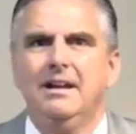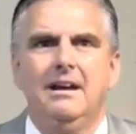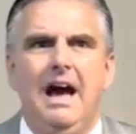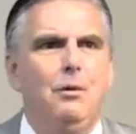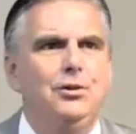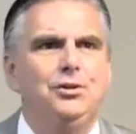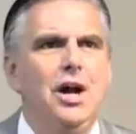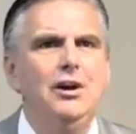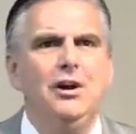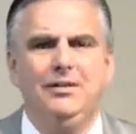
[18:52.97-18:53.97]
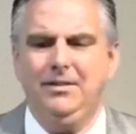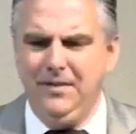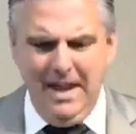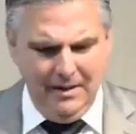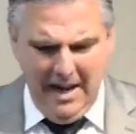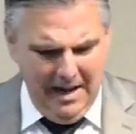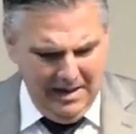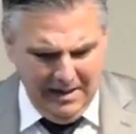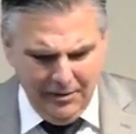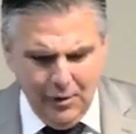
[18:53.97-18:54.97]
I was younger. and
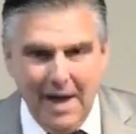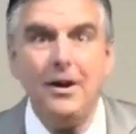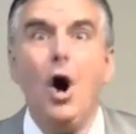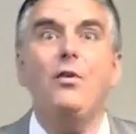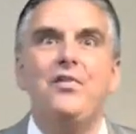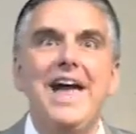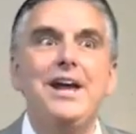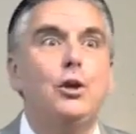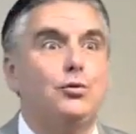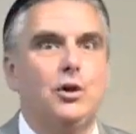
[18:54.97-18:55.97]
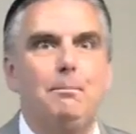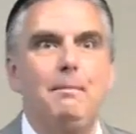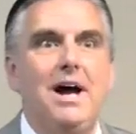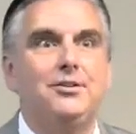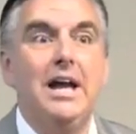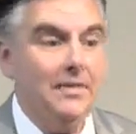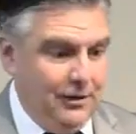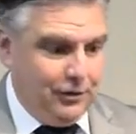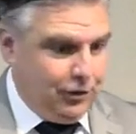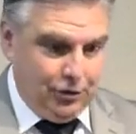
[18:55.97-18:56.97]
then you have, oh, thank you so much.
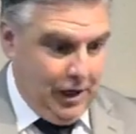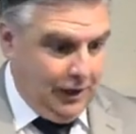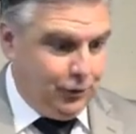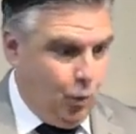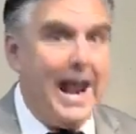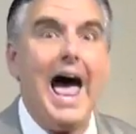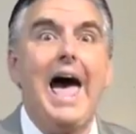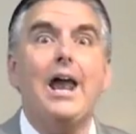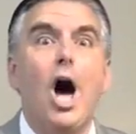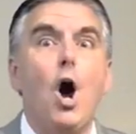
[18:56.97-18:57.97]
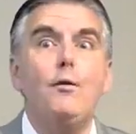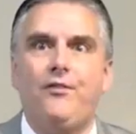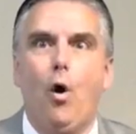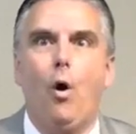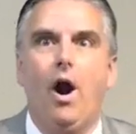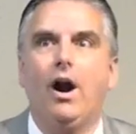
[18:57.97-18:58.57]
This is just what I had hoped for.